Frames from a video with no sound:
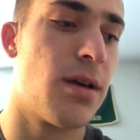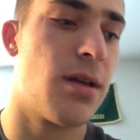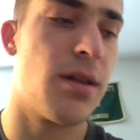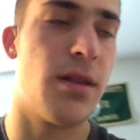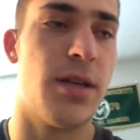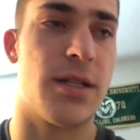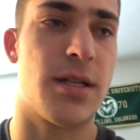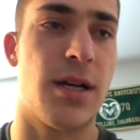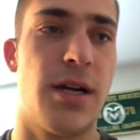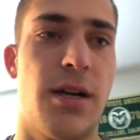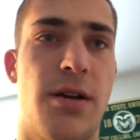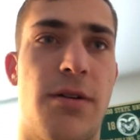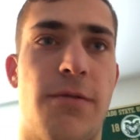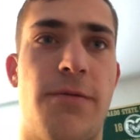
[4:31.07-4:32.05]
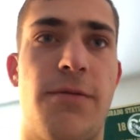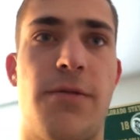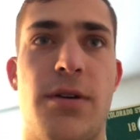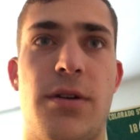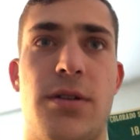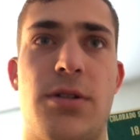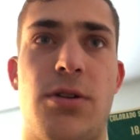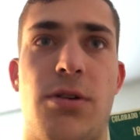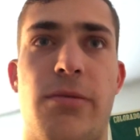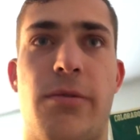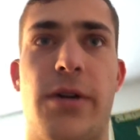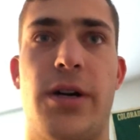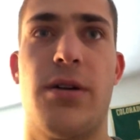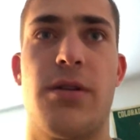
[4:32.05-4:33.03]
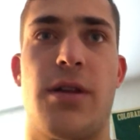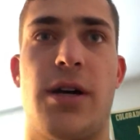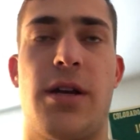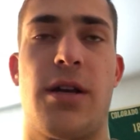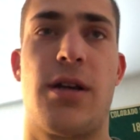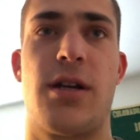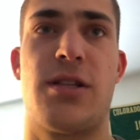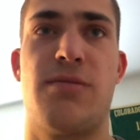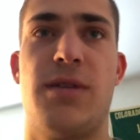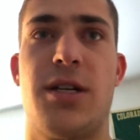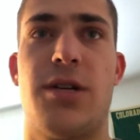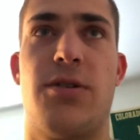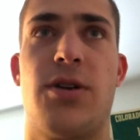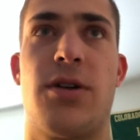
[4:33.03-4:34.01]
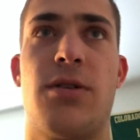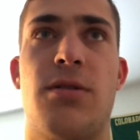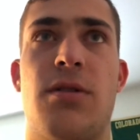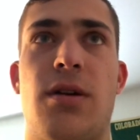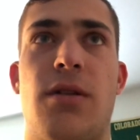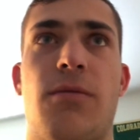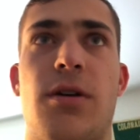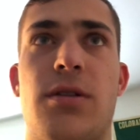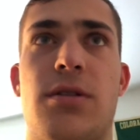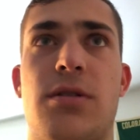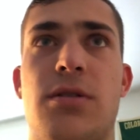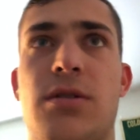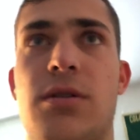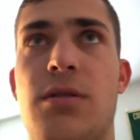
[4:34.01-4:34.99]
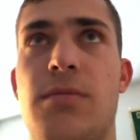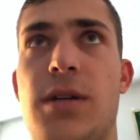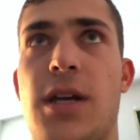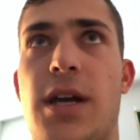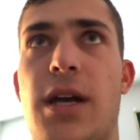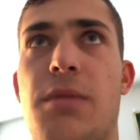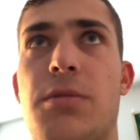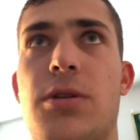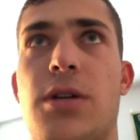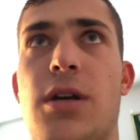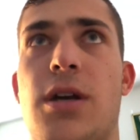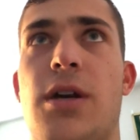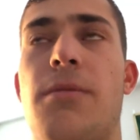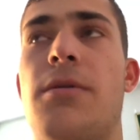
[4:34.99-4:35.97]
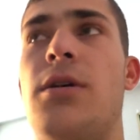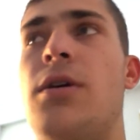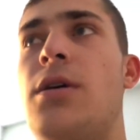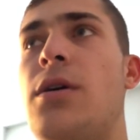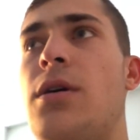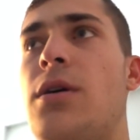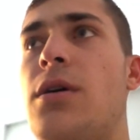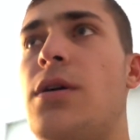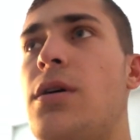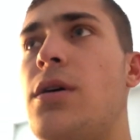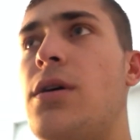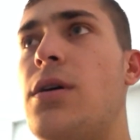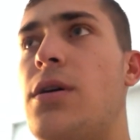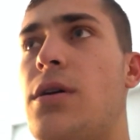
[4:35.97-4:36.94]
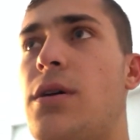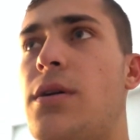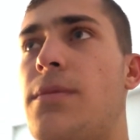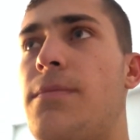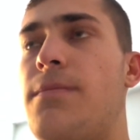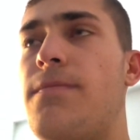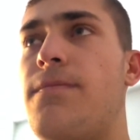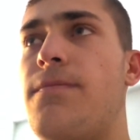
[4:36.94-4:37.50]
this kind of turmoil that gets me going and wants me to gamble again. Um,